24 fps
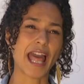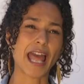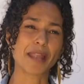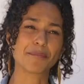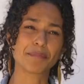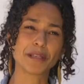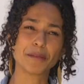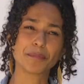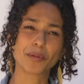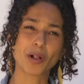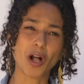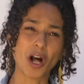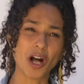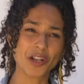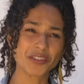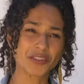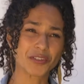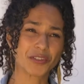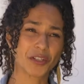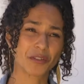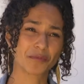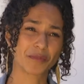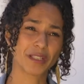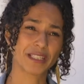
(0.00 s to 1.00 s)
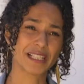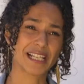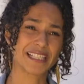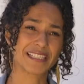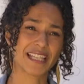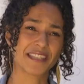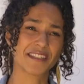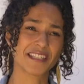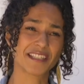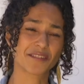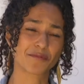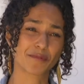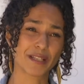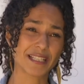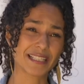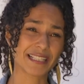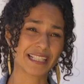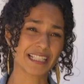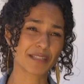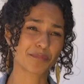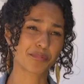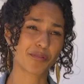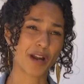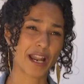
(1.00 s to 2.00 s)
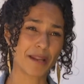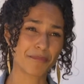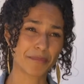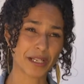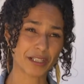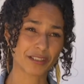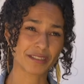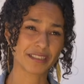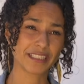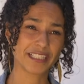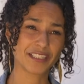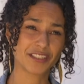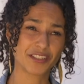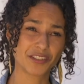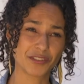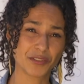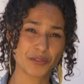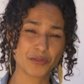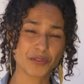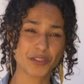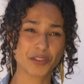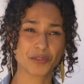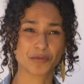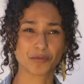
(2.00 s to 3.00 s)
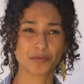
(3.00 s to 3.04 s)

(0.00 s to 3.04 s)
And people also don't realize that this risk is primarily due to